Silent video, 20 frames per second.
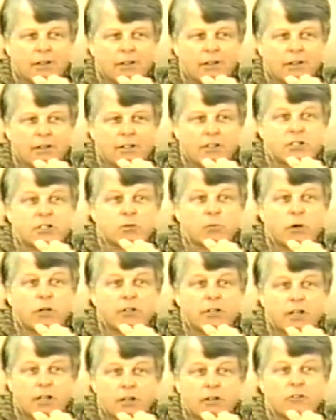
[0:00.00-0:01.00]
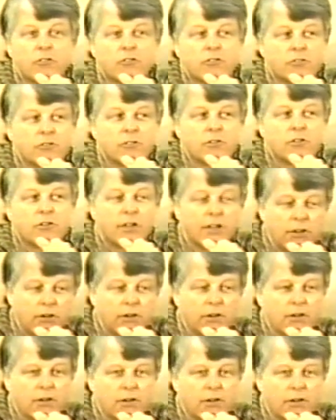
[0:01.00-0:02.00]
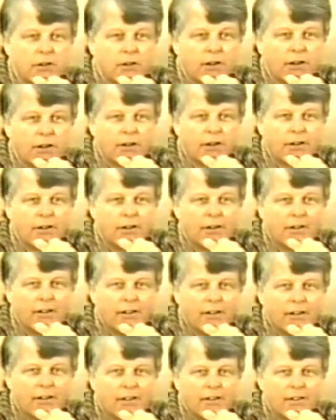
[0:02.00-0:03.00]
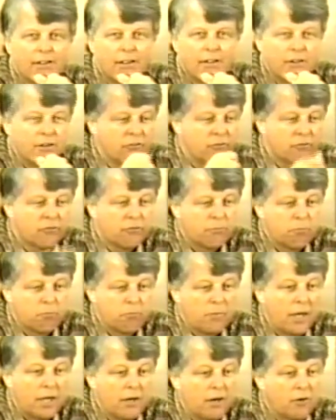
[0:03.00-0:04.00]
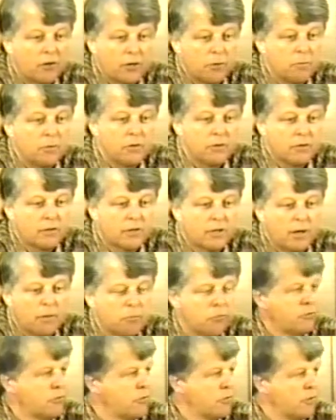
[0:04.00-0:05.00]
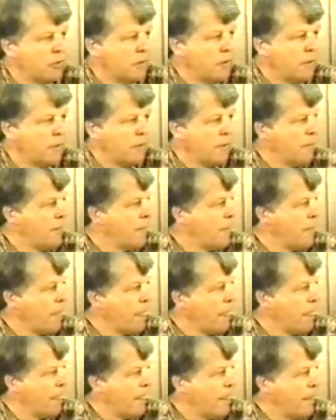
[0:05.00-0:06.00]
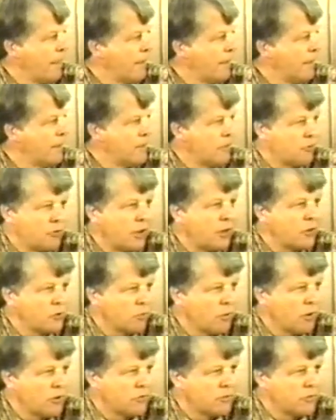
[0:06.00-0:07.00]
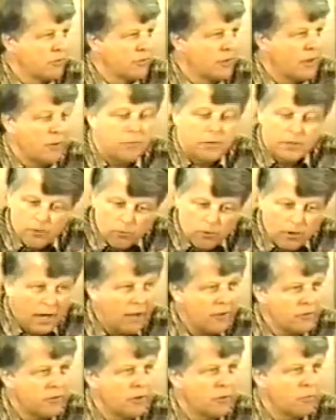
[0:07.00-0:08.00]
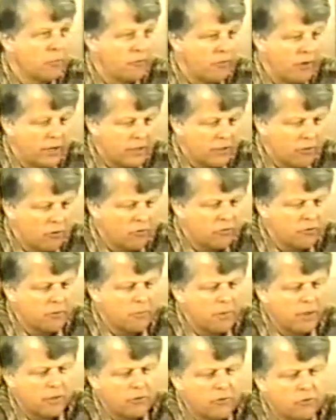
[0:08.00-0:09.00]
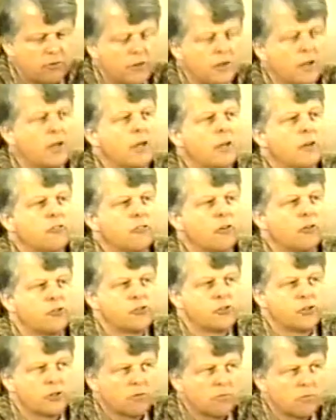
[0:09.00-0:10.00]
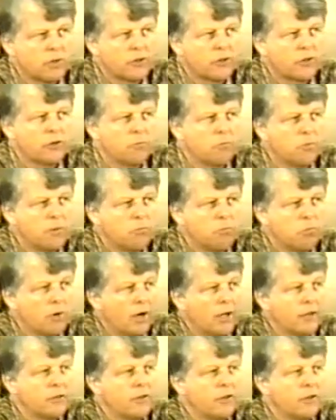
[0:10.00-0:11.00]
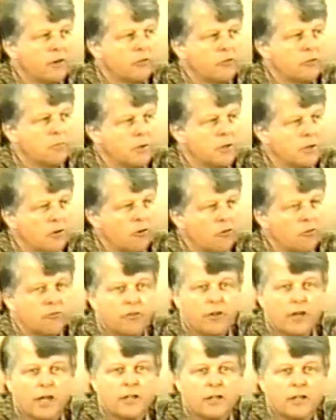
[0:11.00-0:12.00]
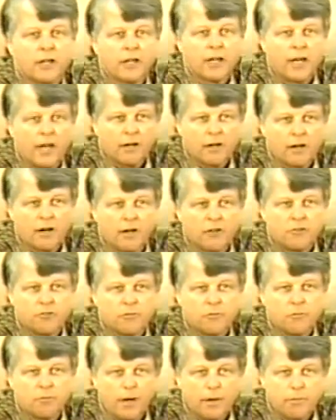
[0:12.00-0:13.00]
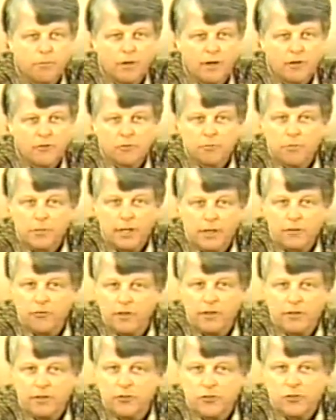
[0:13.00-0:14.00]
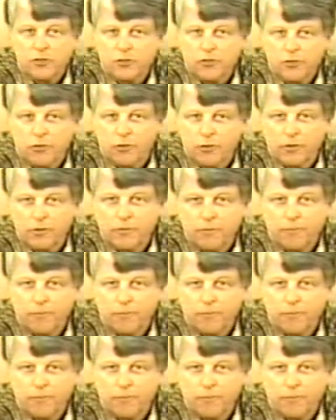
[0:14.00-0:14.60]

This is what deacons did. They didn't just hand out communion cups in the sanctuaries. I mean, they were out there providing nursing mothers so children could be brought there to be nursed, and they catechized and baptized them, and that's how the church grew.